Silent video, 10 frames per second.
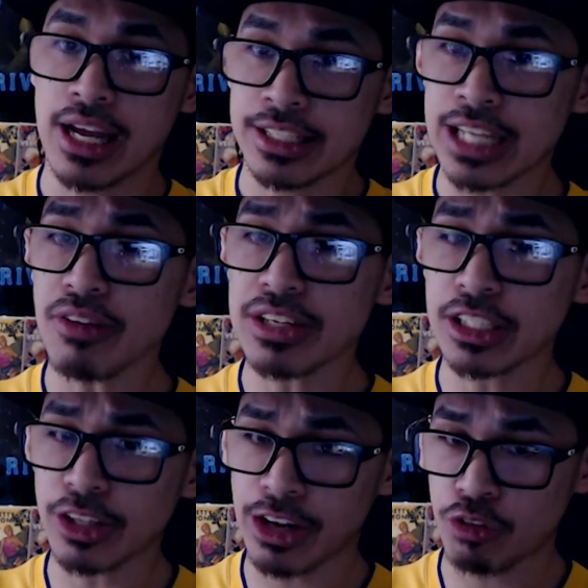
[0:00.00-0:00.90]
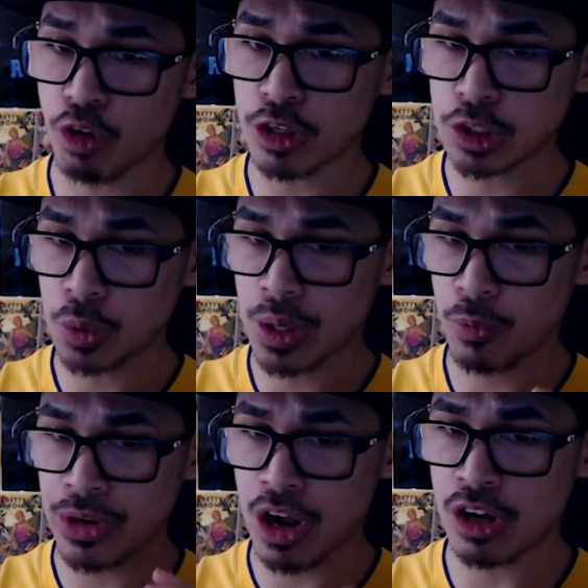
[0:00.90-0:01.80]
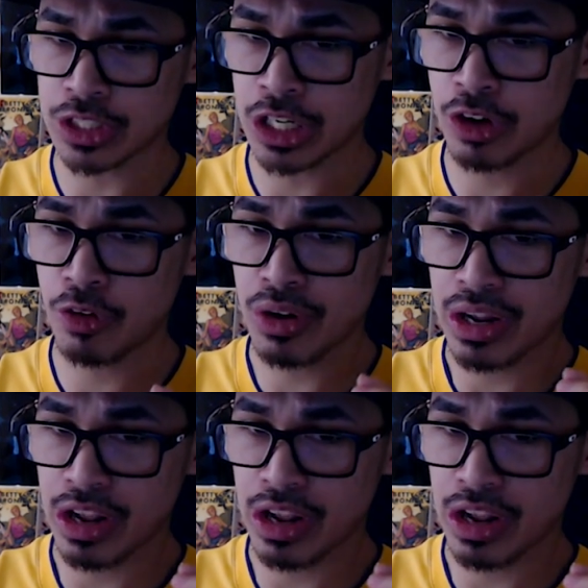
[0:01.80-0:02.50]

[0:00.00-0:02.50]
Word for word: Definitely looking forward to it. We all know,